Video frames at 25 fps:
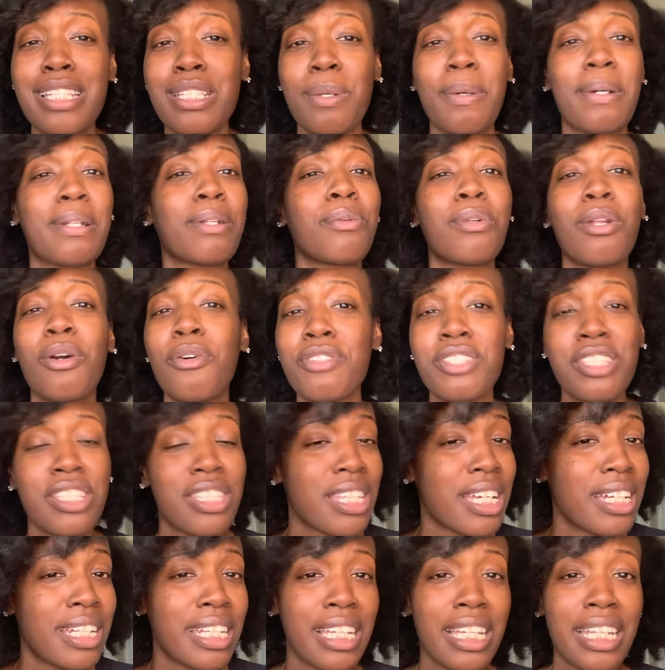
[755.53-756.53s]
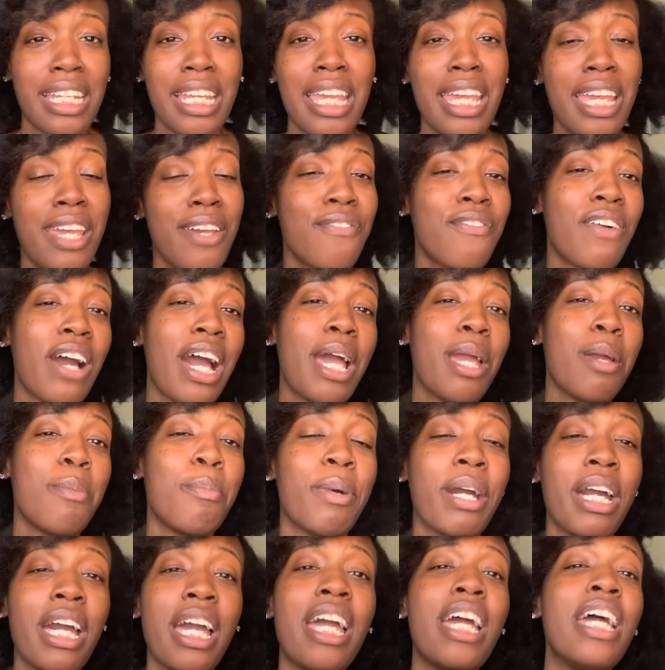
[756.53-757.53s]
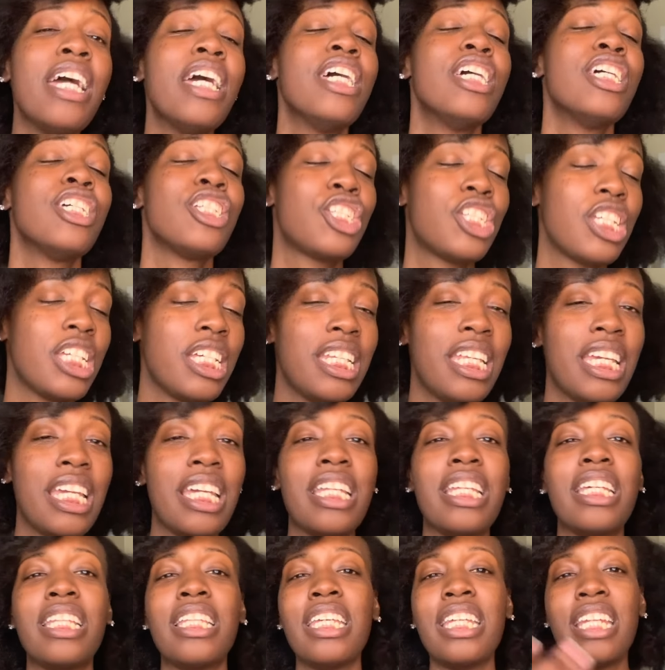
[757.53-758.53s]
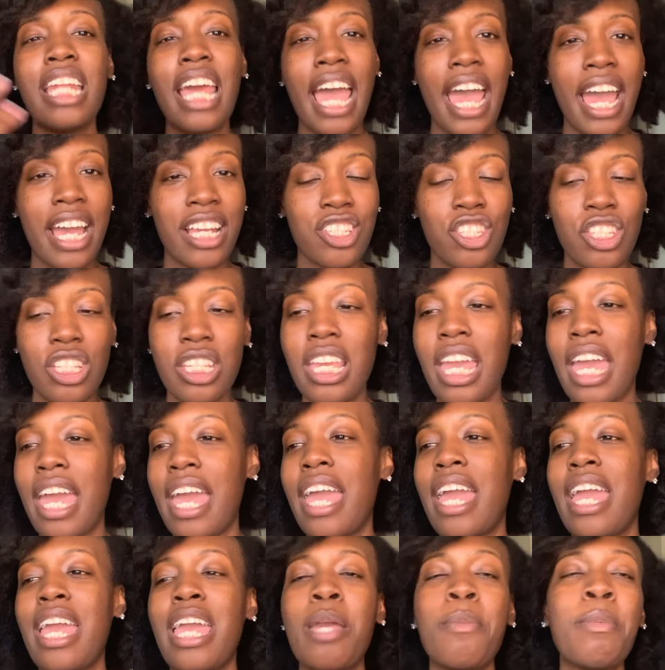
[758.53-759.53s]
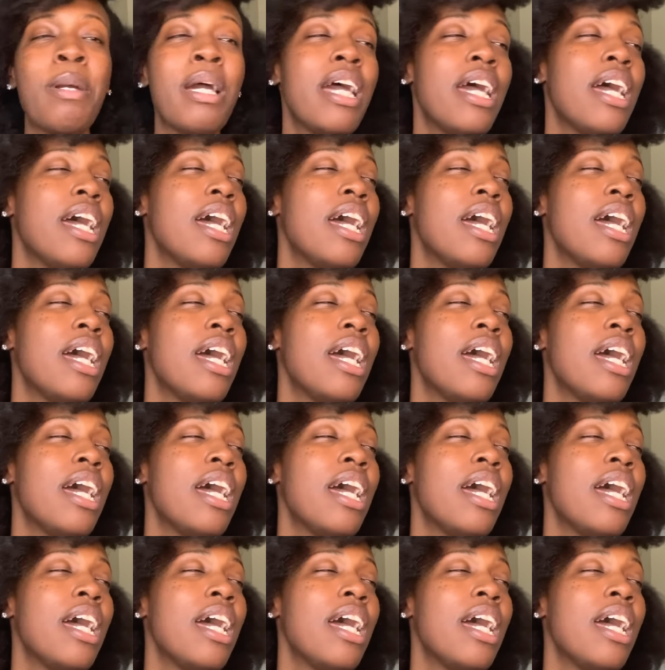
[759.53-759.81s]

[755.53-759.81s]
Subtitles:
So I don't know if she's going to get an invite, but she did. And then Ashley came.